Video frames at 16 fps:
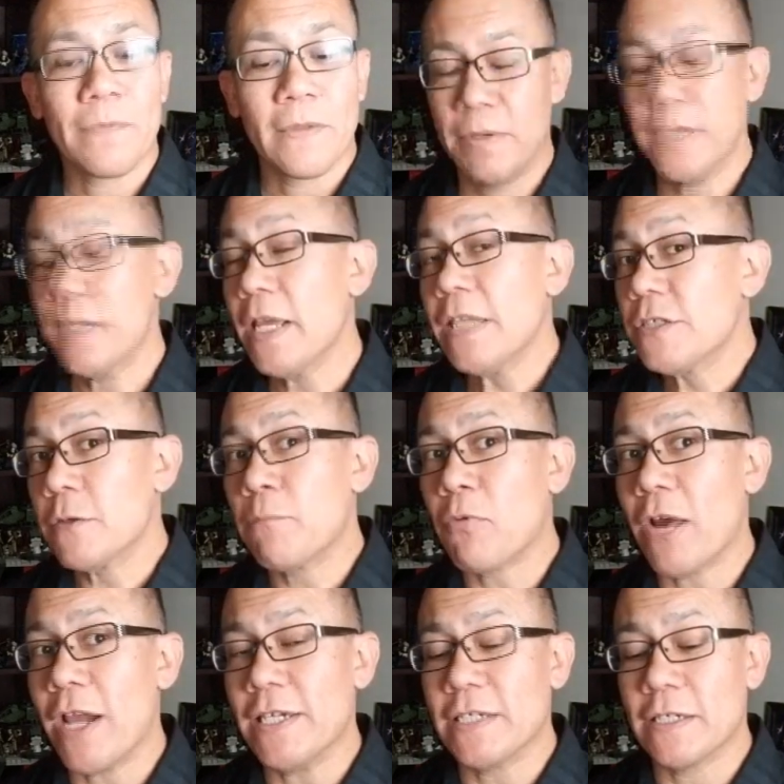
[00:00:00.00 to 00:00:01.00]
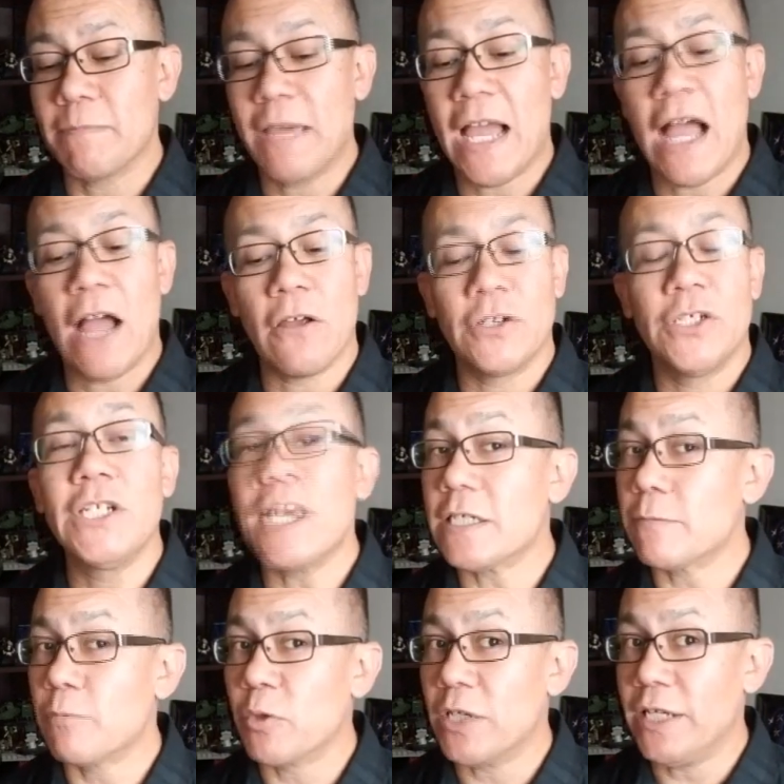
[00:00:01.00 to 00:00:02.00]
But it surprises me how
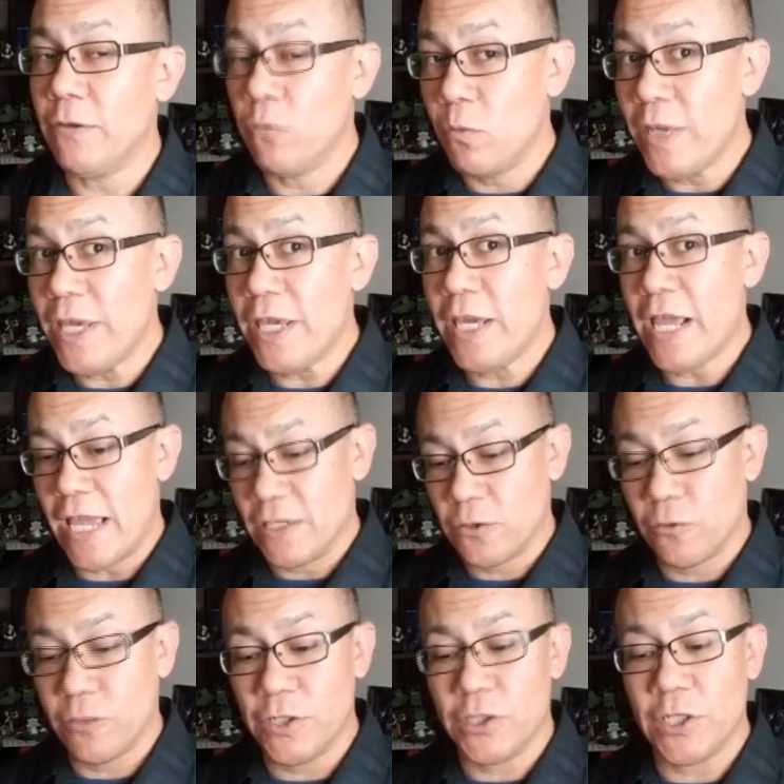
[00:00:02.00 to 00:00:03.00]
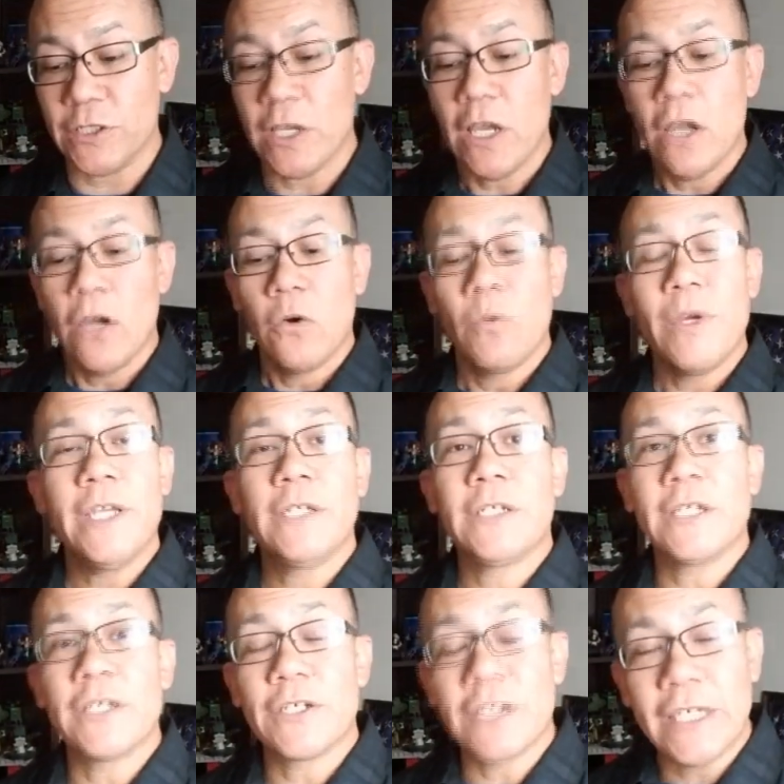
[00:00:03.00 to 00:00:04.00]
desperately we as Christians, we
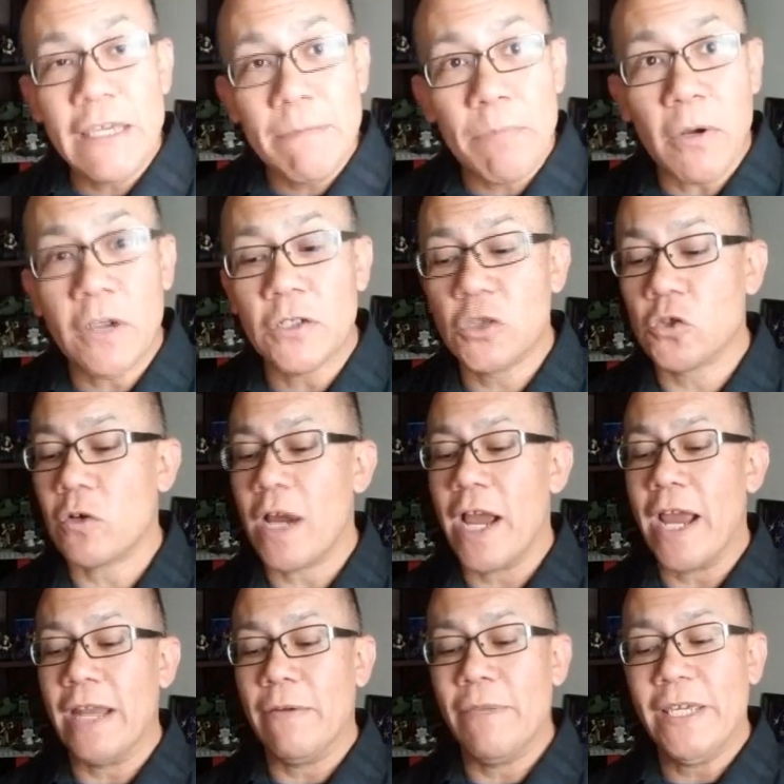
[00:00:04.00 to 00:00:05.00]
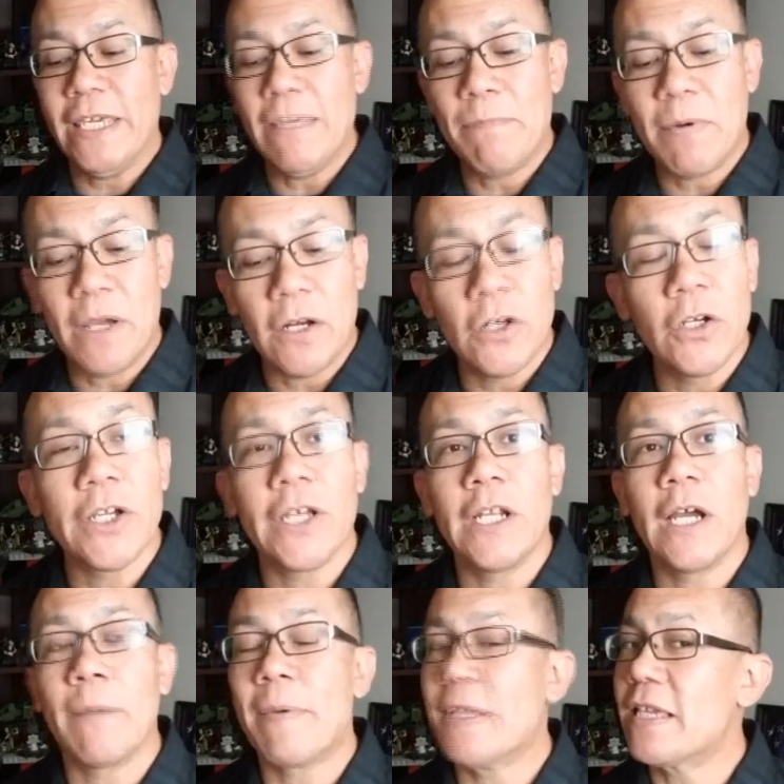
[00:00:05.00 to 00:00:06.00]
just keep on trying and we keep on
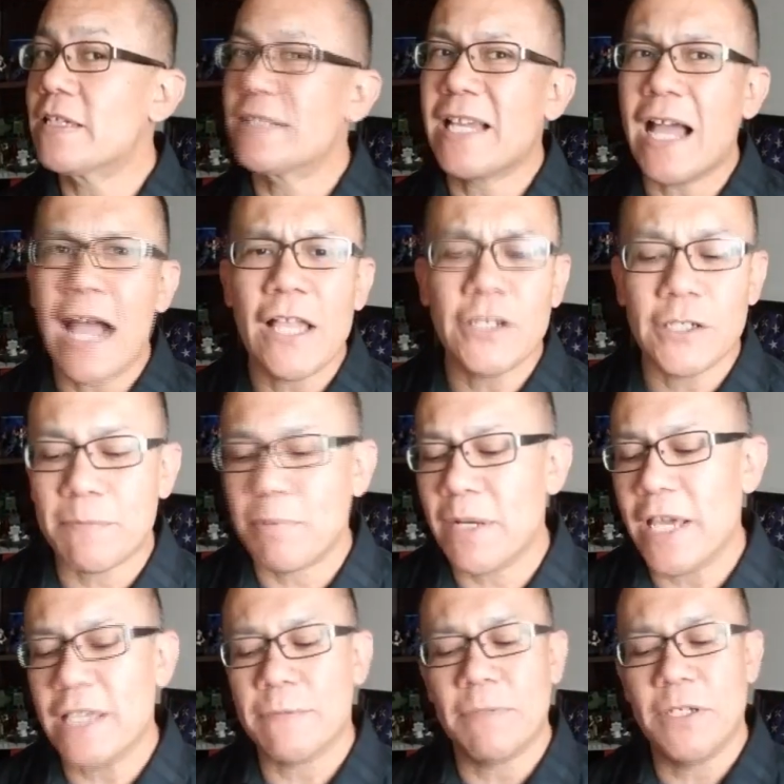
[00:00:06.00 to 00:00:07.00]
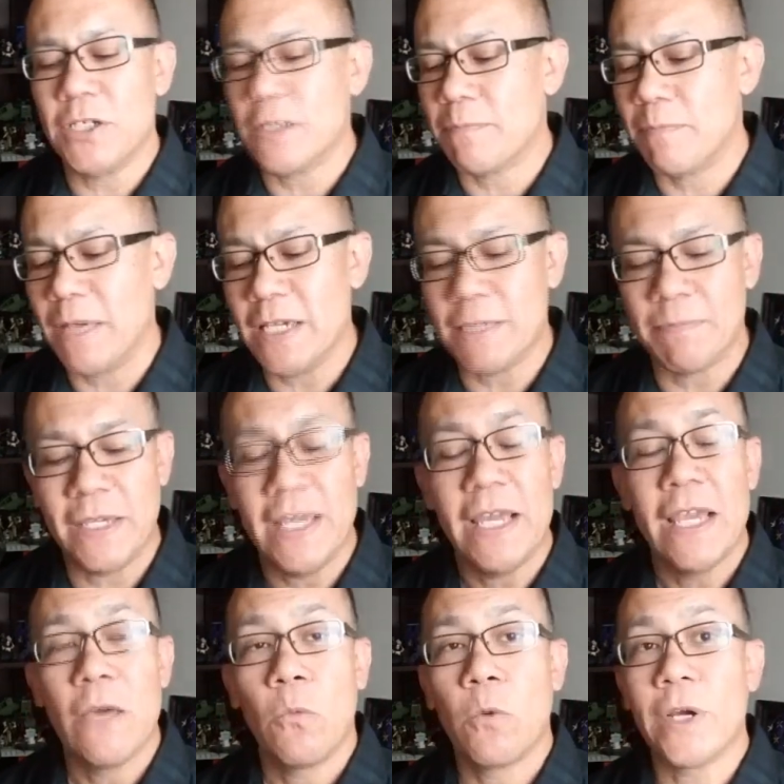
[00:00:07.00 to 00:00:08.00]
looking up and this God just bless me,
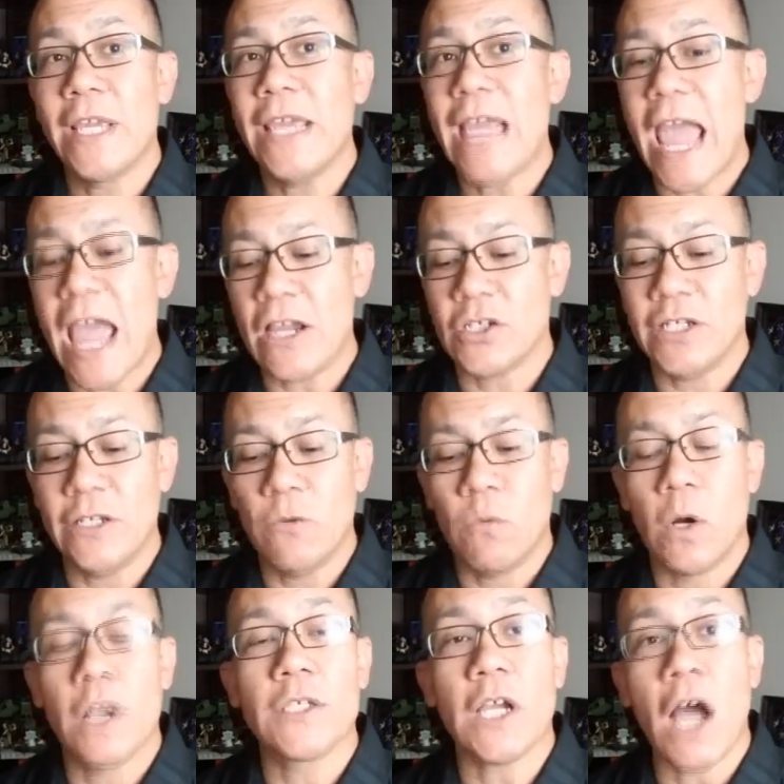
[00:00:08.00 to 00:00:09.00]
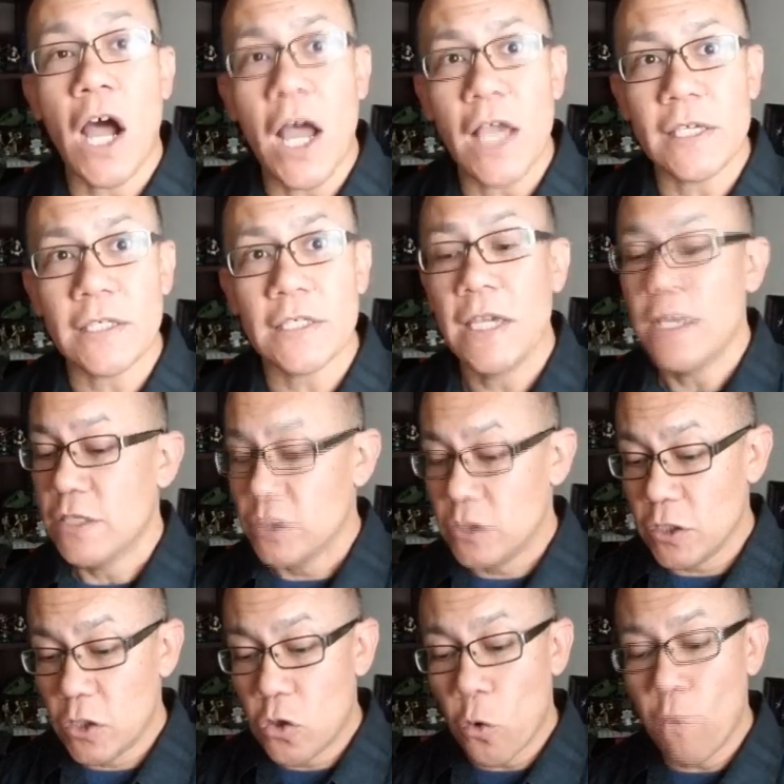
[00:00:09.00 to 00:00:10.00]
where he actually wants us
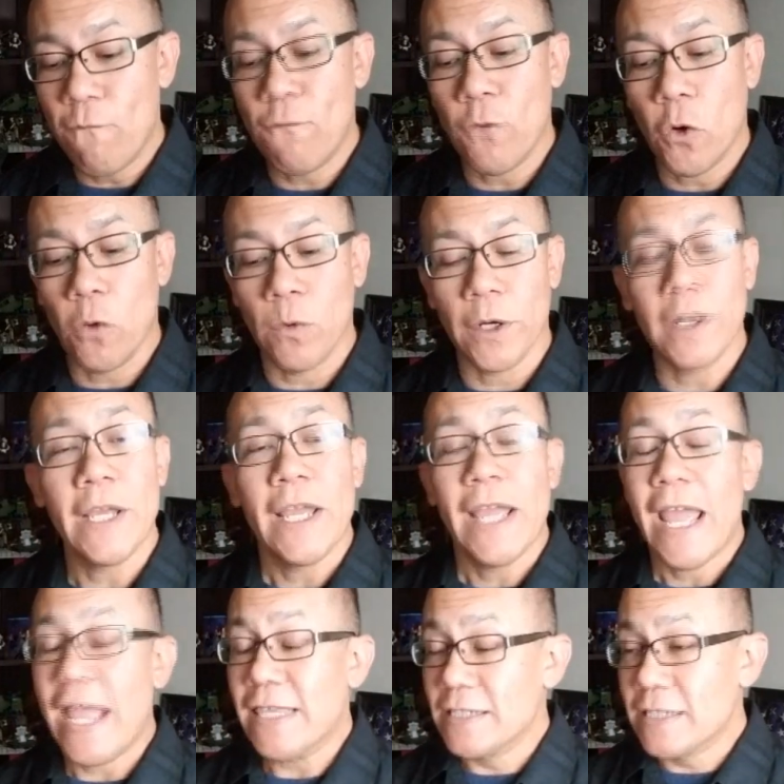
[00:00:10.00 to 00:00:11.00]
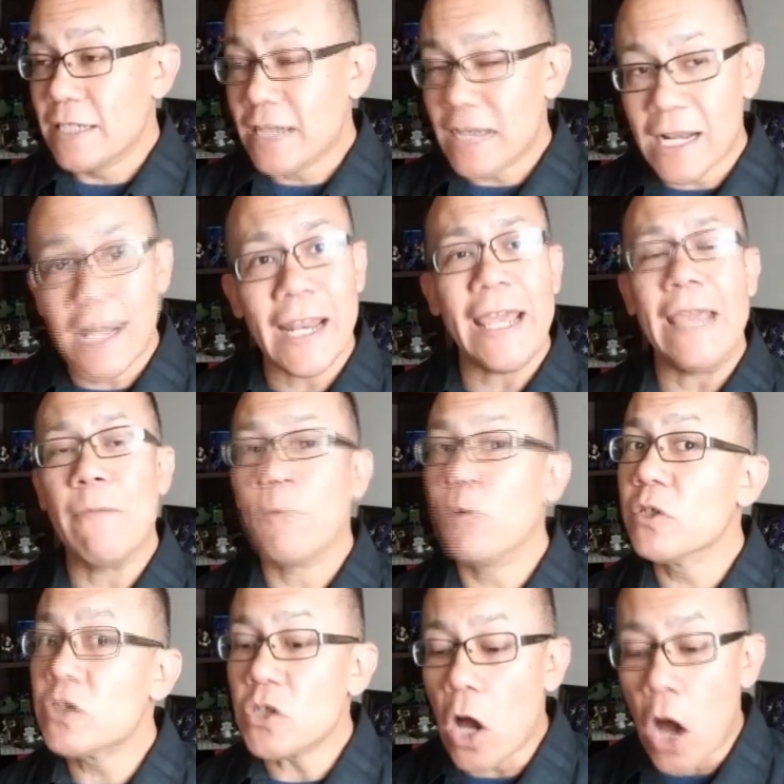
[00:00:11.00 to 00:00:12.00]
to go forward and to claim
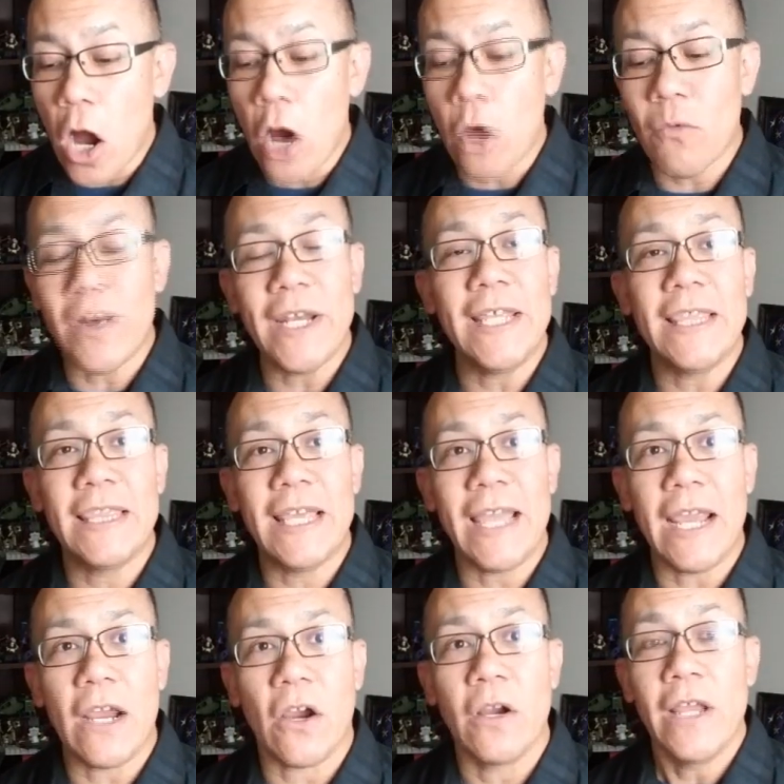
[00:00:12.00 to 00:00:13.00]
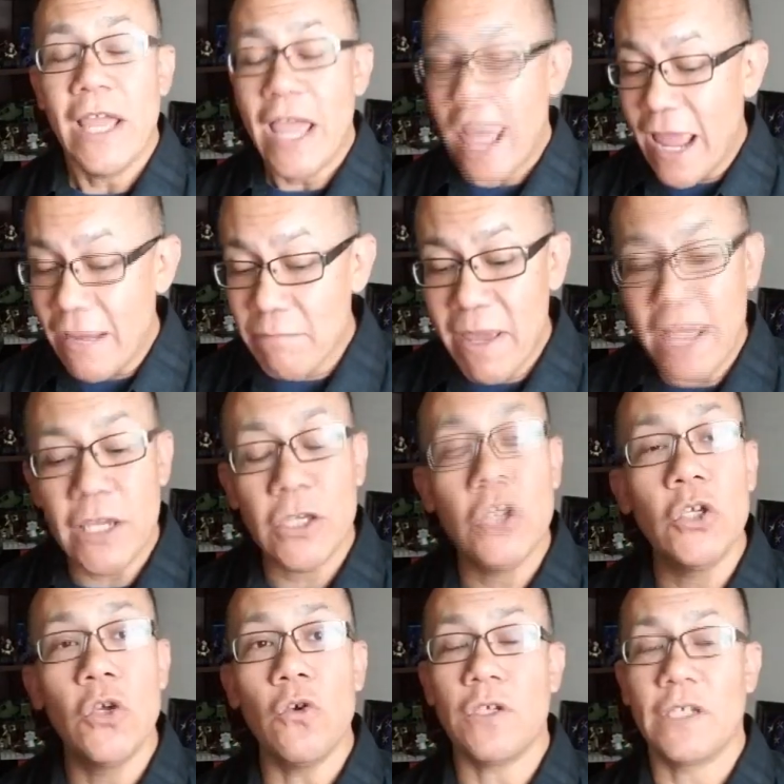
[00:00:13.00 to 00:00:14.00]
what's already there and make
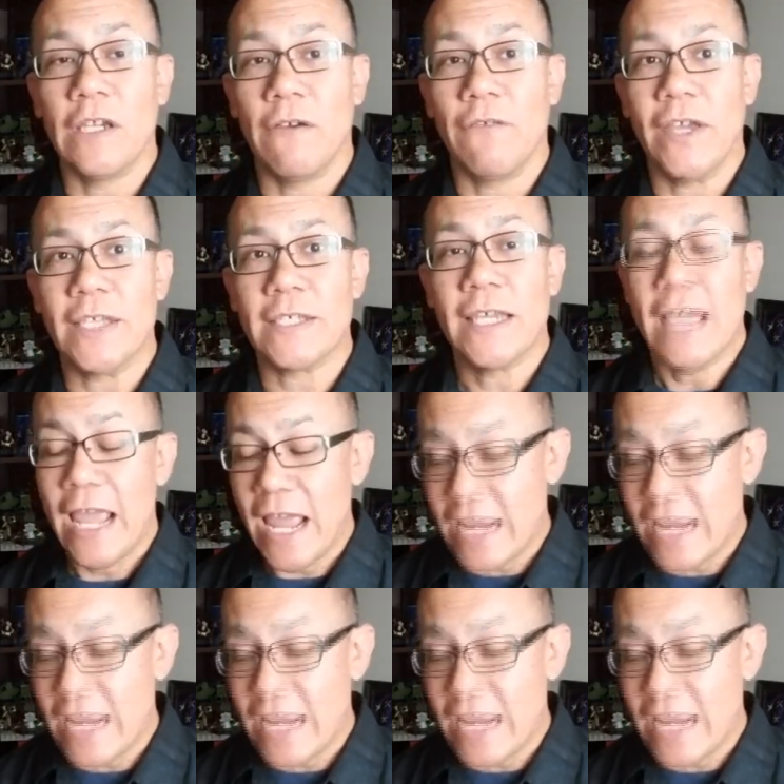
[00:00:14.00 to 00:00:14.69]
use of it.